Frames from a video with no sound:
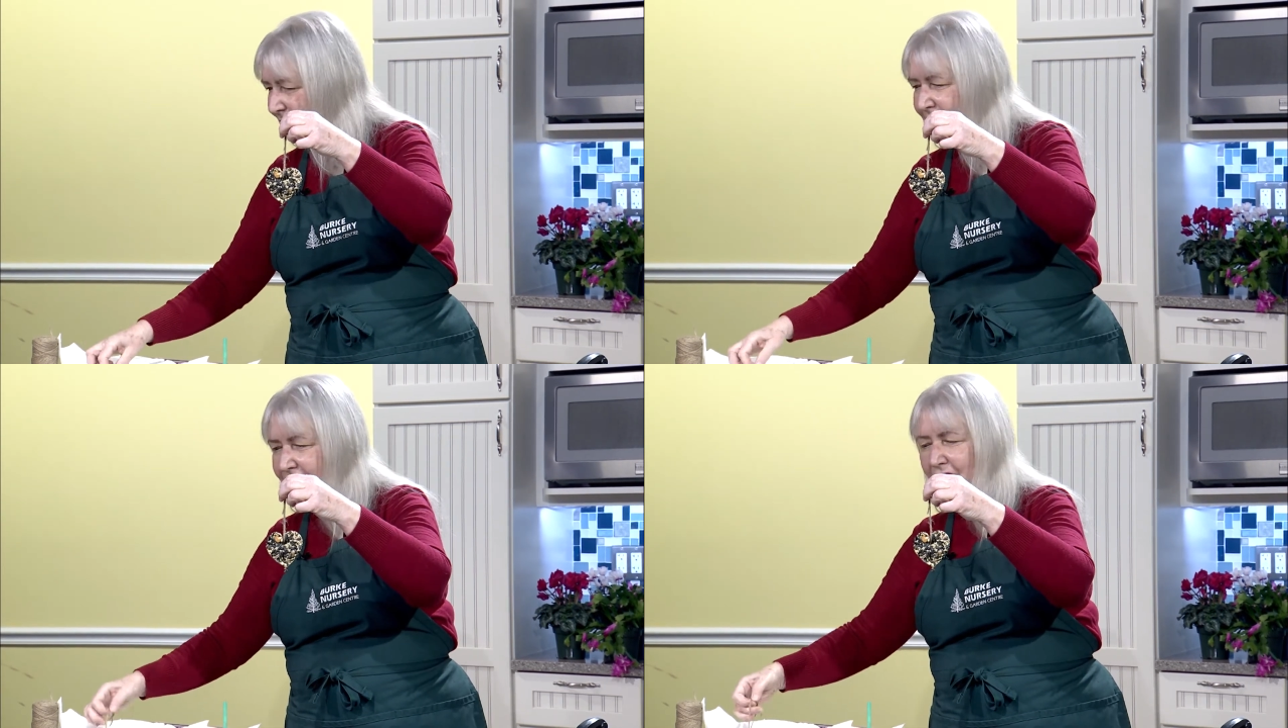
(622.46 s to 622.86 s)

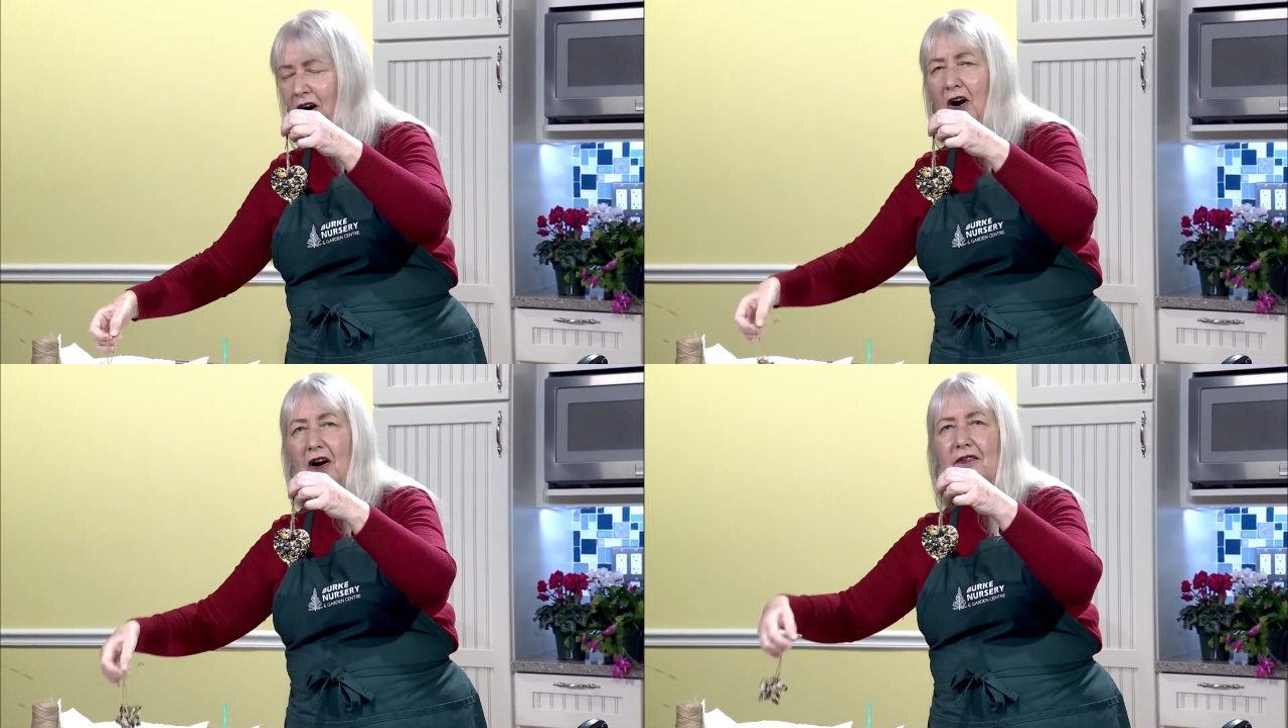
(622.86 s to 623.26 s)
These
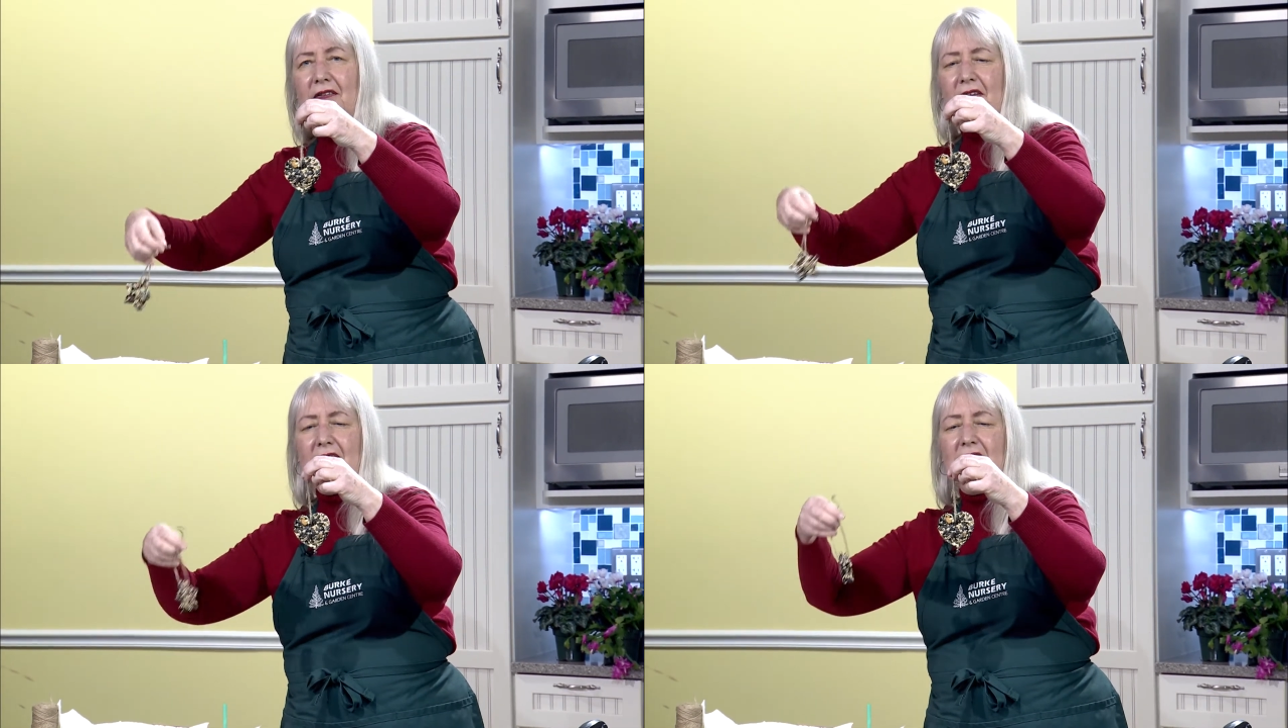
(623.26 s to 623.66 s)
are
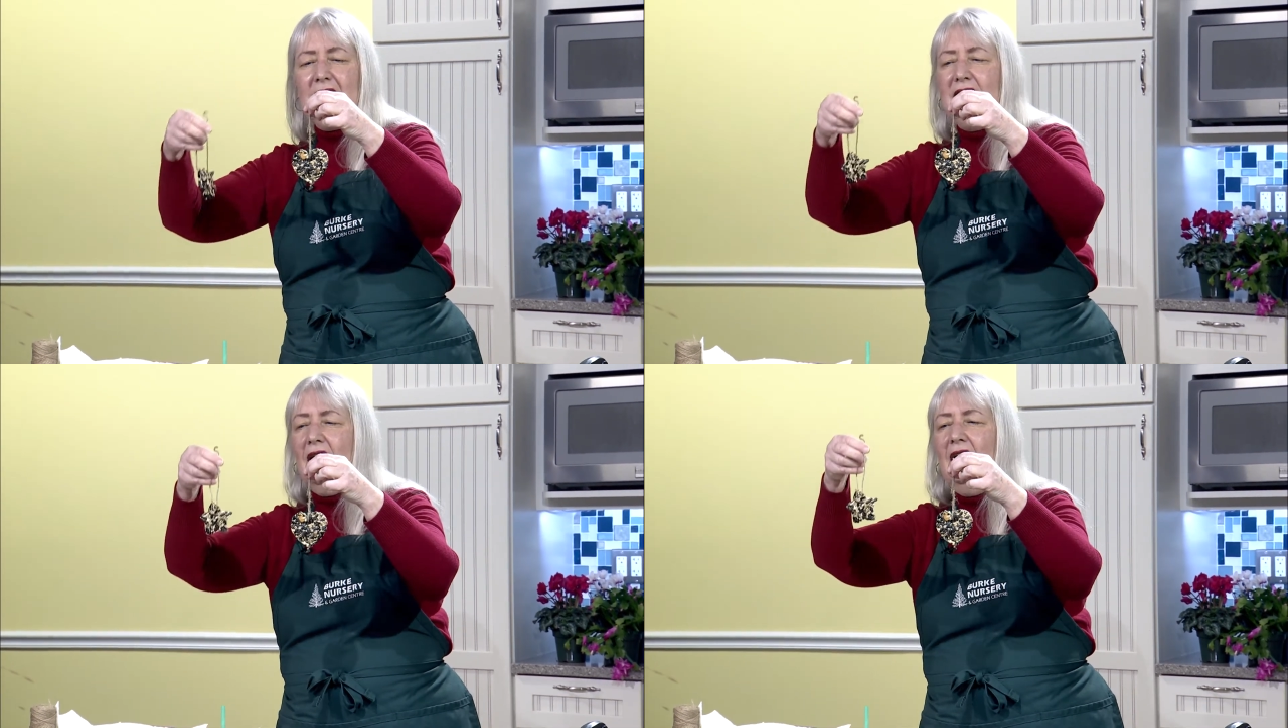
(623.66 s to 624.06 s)
the
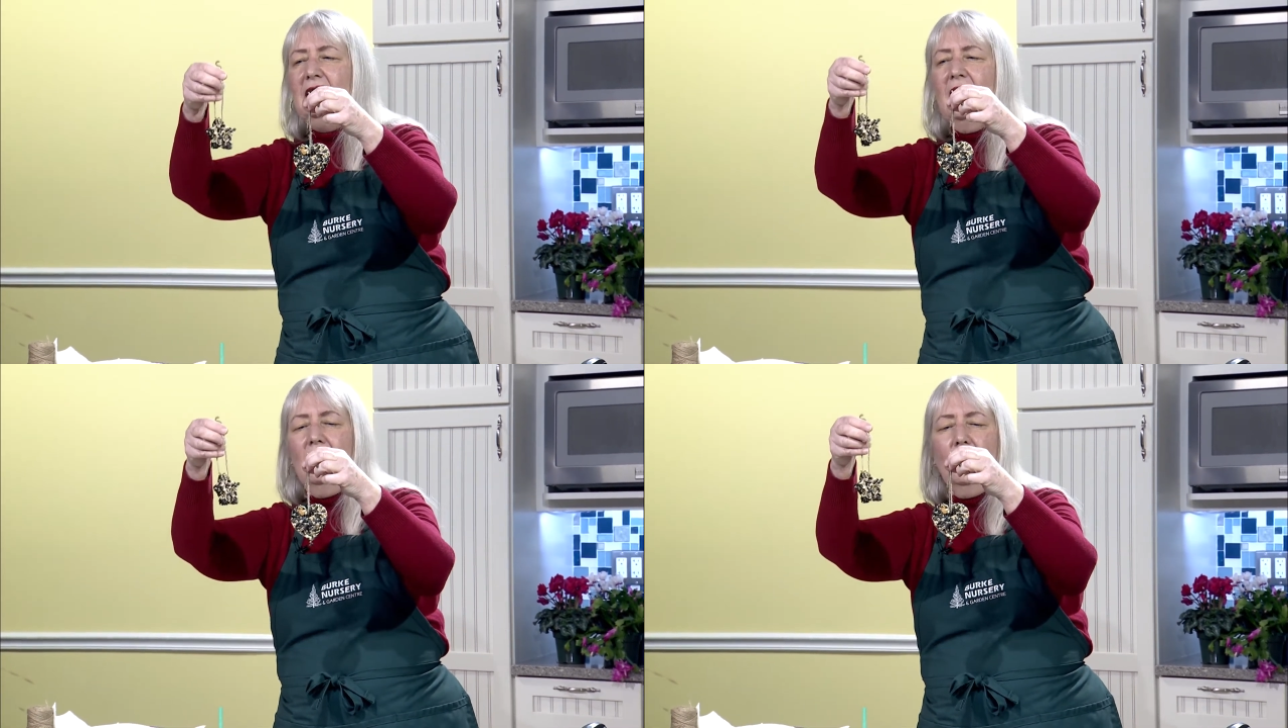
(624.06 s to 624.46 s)

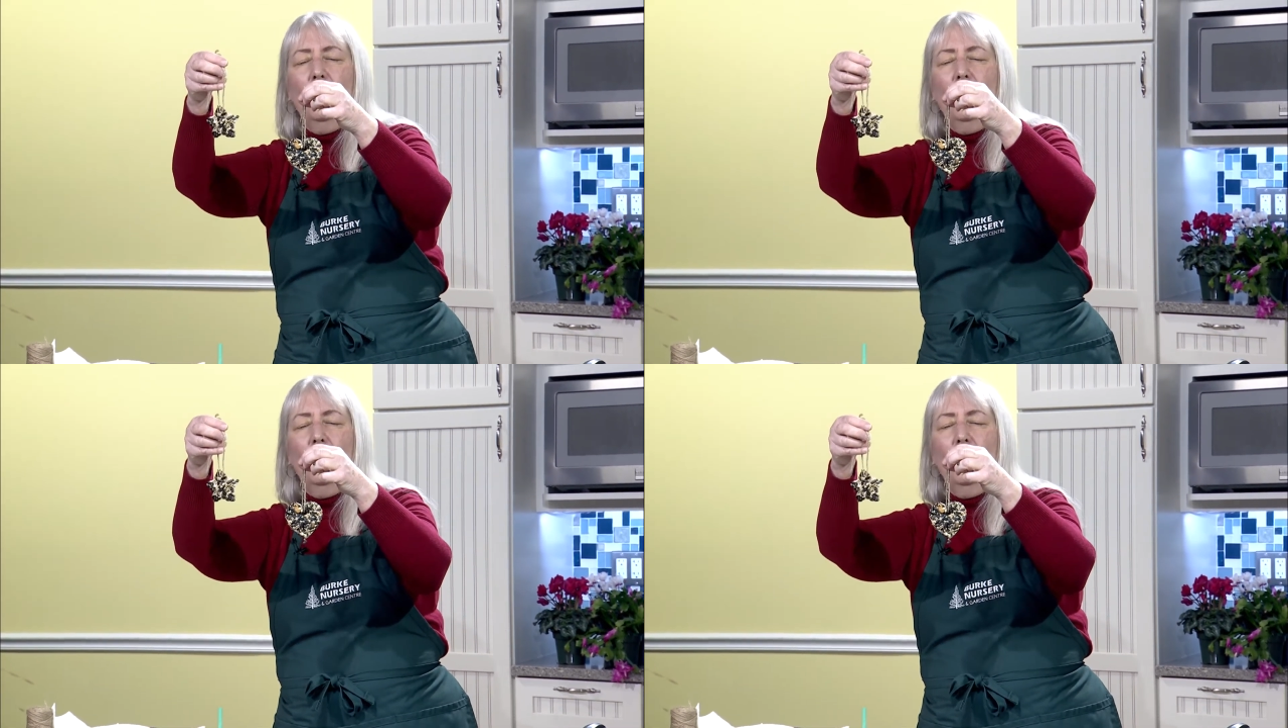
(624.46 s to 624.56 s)
done